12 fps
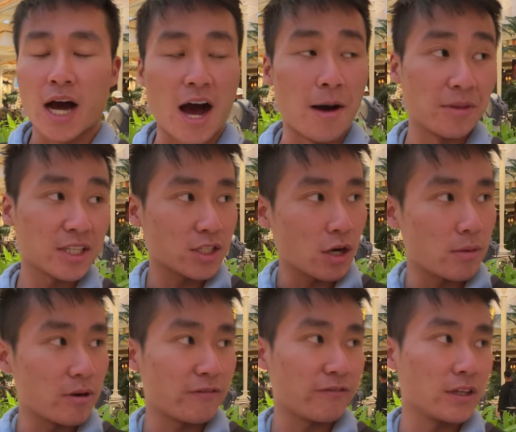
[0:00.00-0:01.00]
um, this
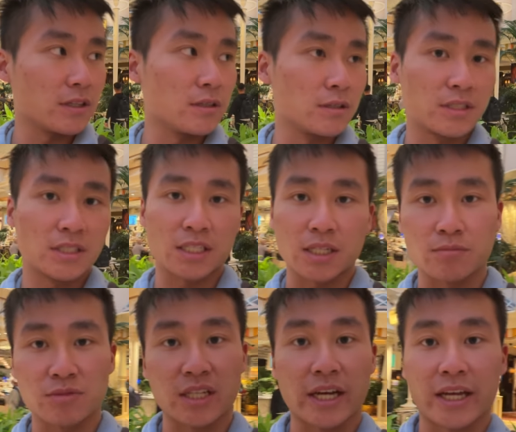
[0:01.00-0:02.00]
tournament field
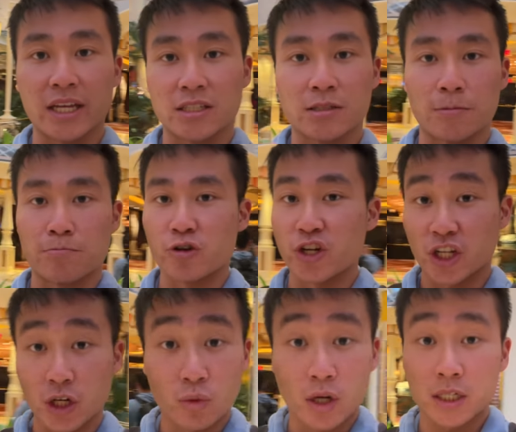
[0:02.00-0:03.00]
seems like it's a pretty
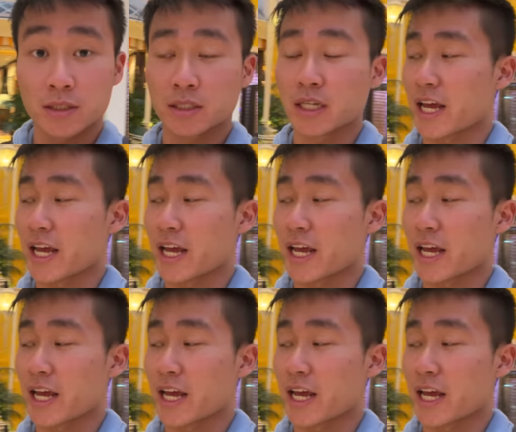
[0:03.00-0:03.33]
good one,